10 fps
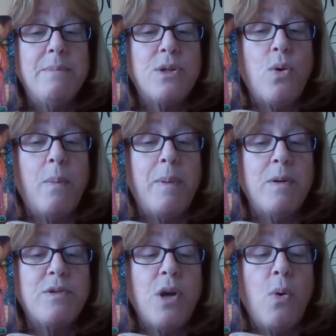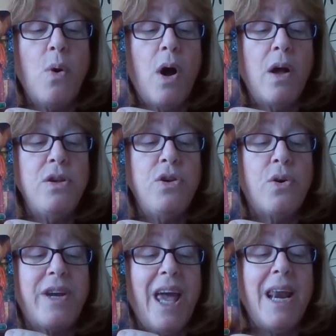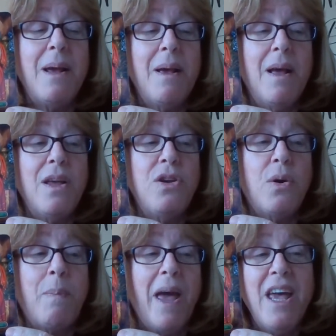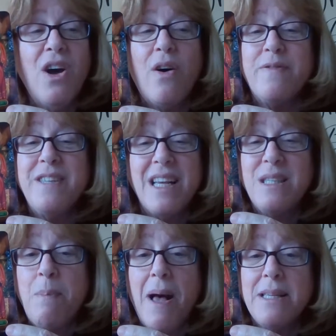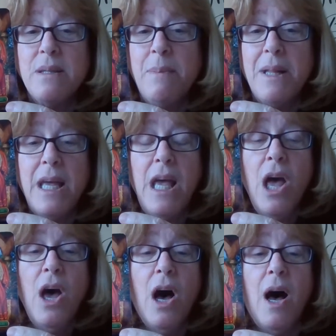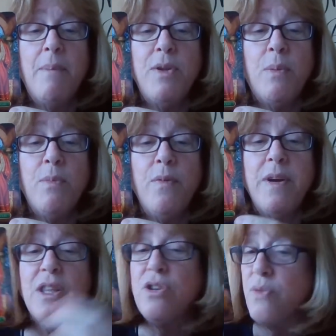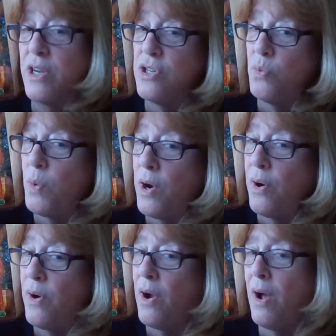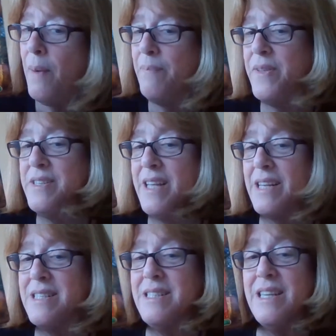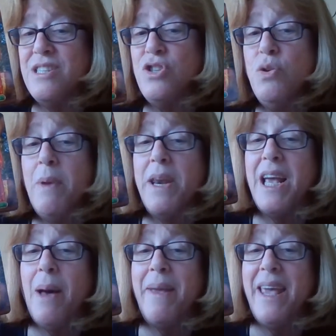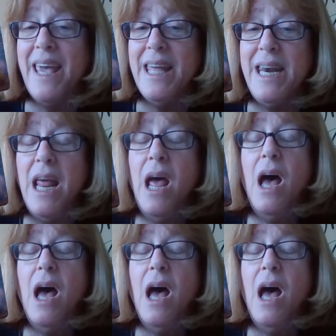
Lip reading: Scorpio. So you're paying off debts possibly. You're moving in the direction where there's new money coming in.